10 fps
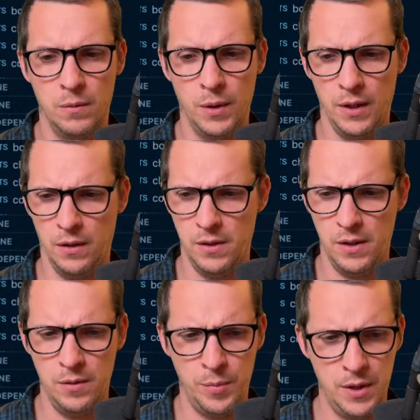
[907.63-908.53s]
Wait,
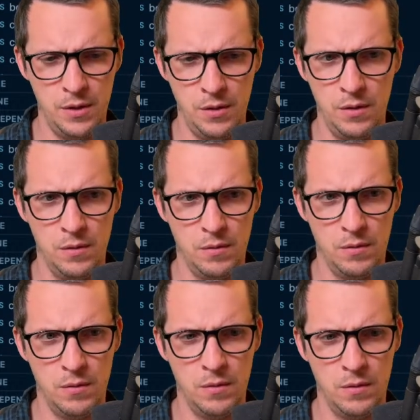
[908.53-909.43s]
is this picture?
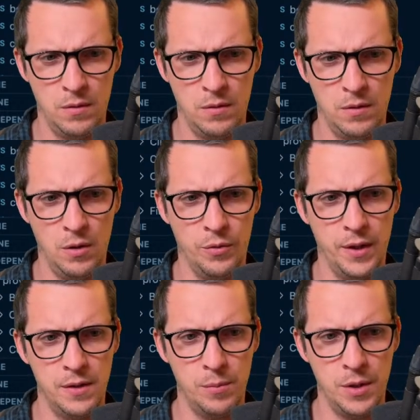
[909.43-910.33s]
Oh,
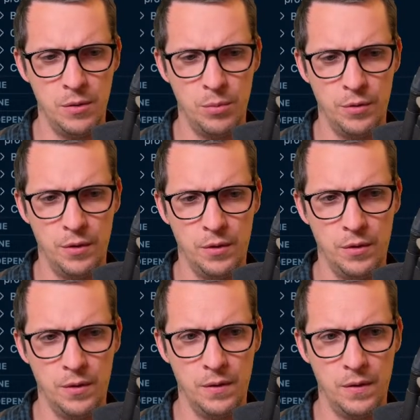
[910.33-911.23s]
that's the picture
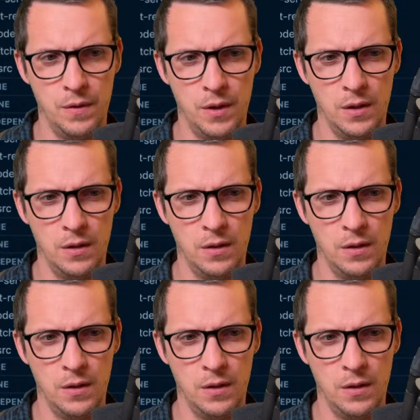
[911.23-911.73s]
protocol. Sorry.